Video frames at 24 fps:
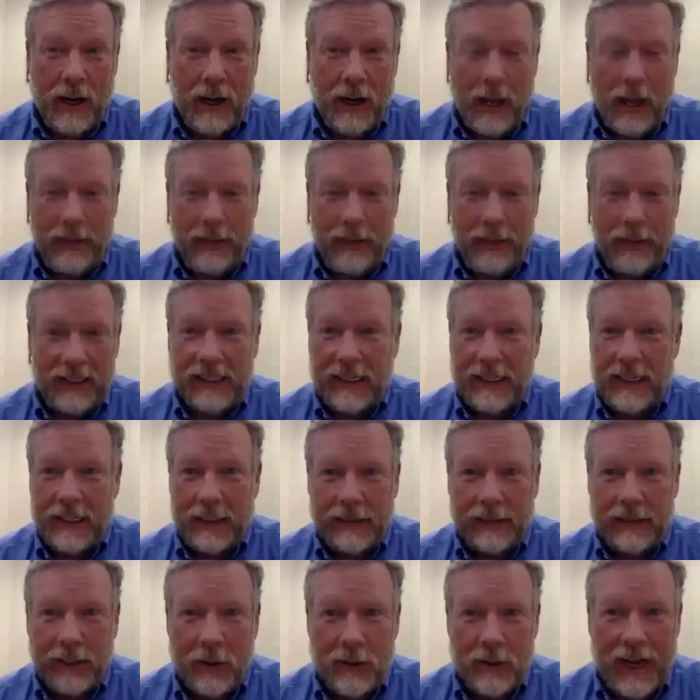keto
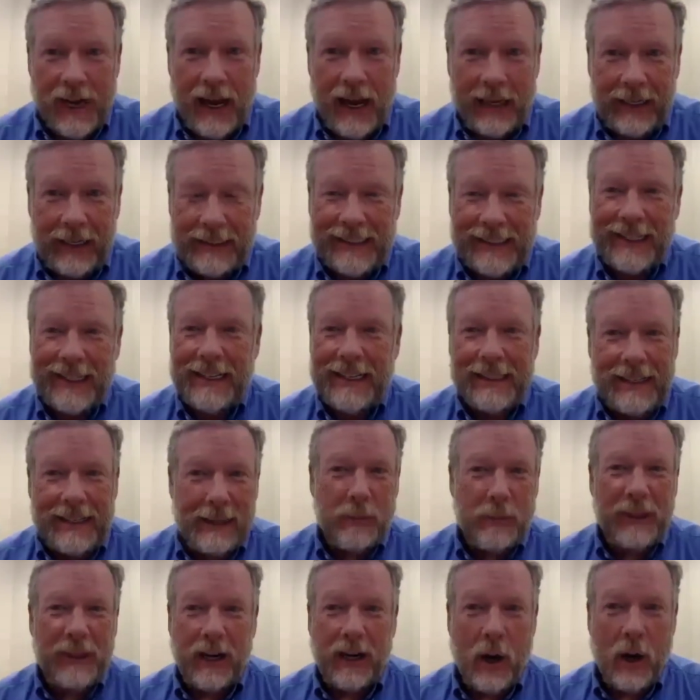diet, it's anything with a
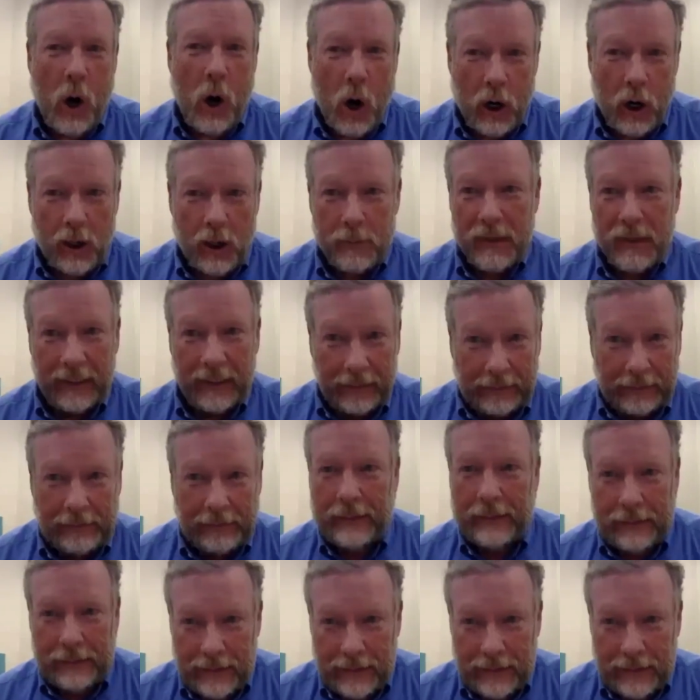carb in it. That's